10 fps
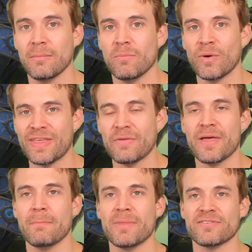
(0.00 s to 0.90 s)
without
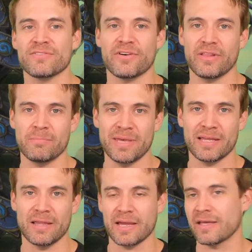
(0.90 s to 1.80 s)
them necessarily
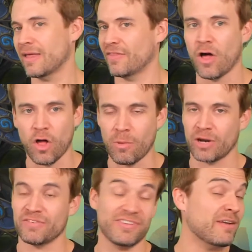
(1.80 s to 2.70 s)
being like the hallmark
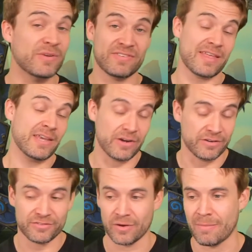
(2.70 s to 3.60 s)
of a set, and we see that here.
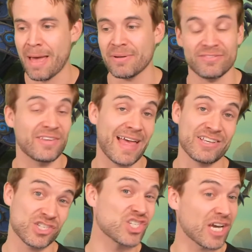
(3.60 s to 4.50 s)
So I'm happy to see that
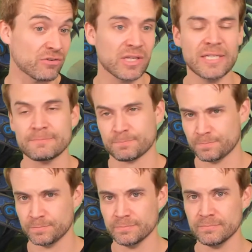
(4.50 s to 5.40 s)
just generally.
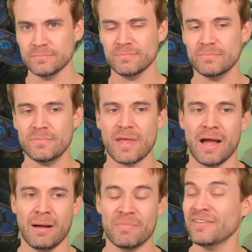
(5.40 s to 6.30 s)

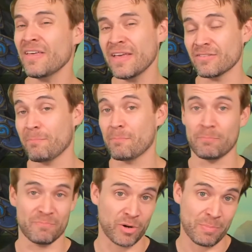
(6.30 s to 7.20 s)
This I think is a
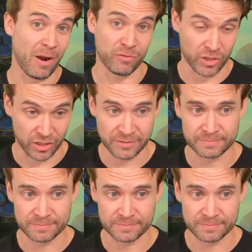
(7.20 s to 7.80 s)
pretty powerful card.